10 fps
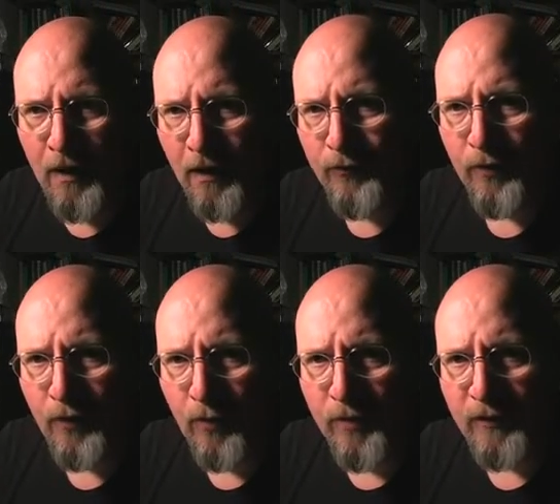ultra
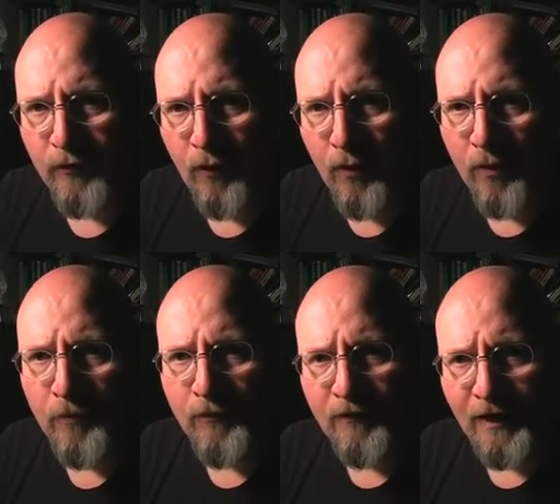low budget horror
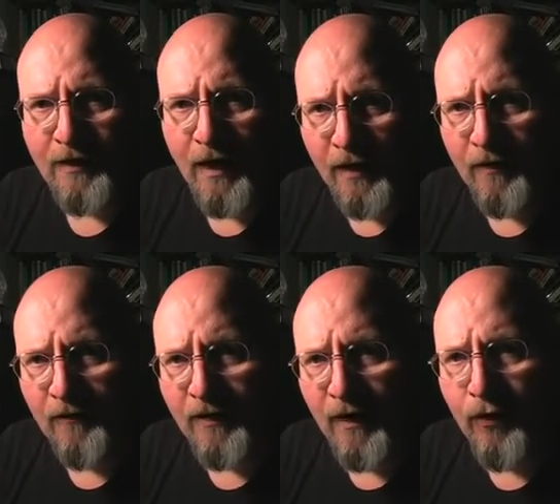movies like Night of the
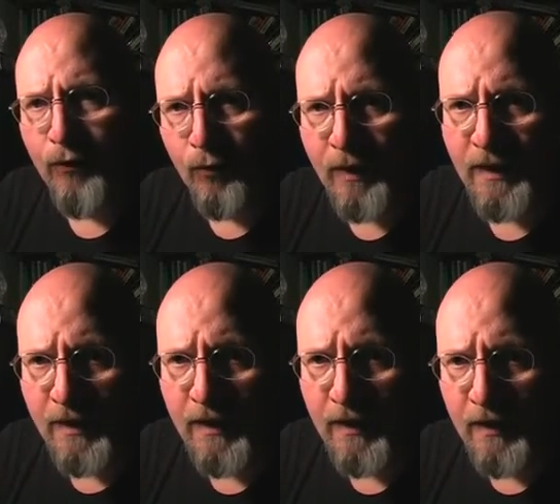Living Dead
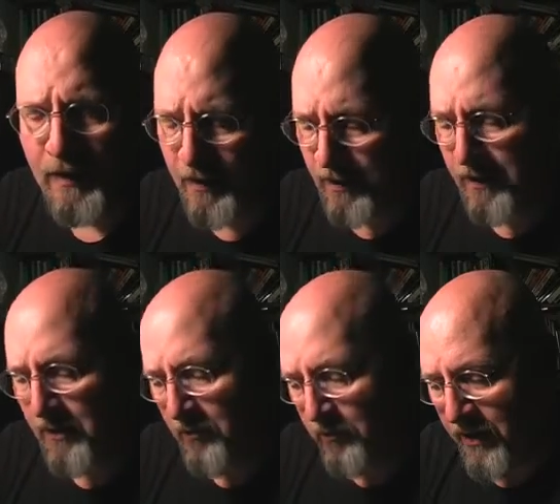3D,
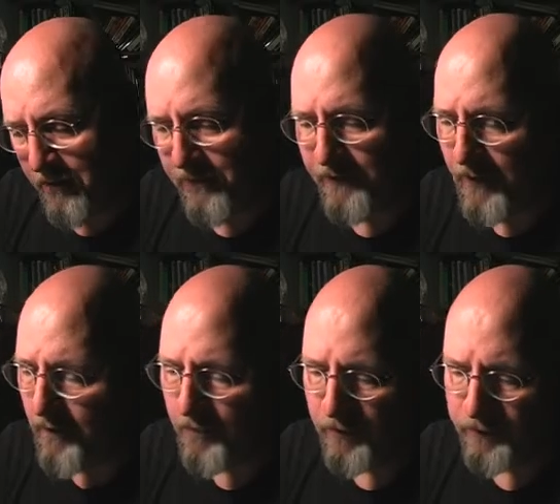but I'm a terrible